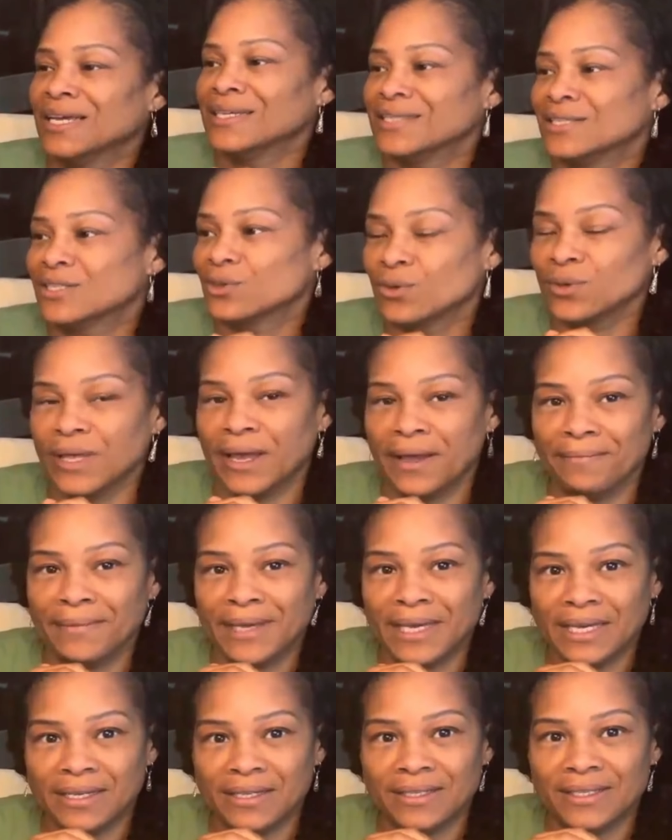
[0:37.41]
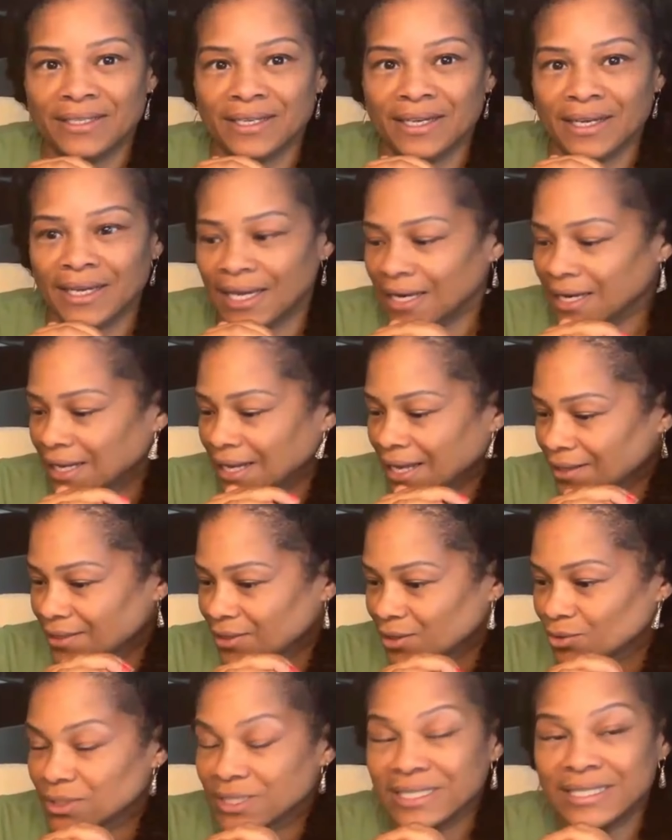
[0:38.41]
So that means getting out
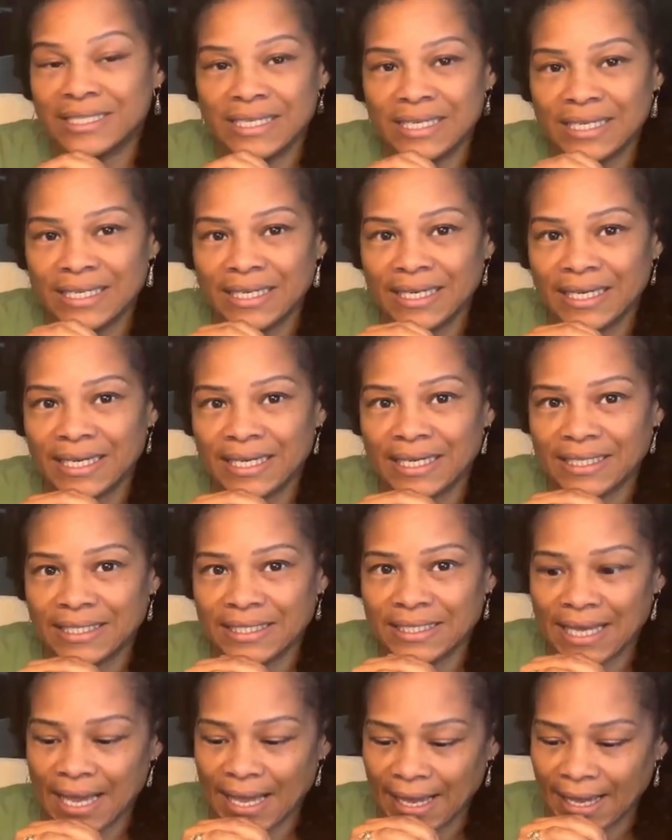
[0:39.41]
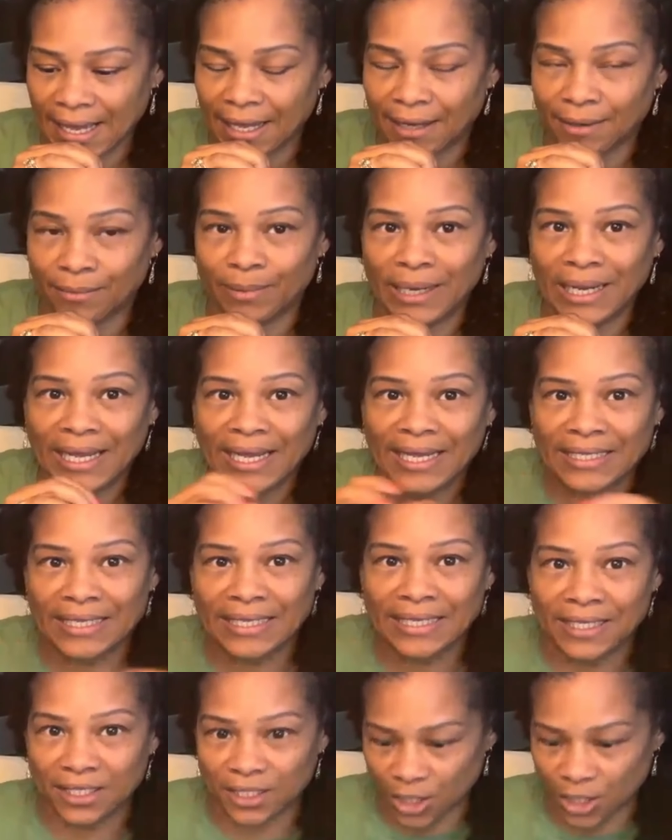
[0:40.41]
those seedlings and planting.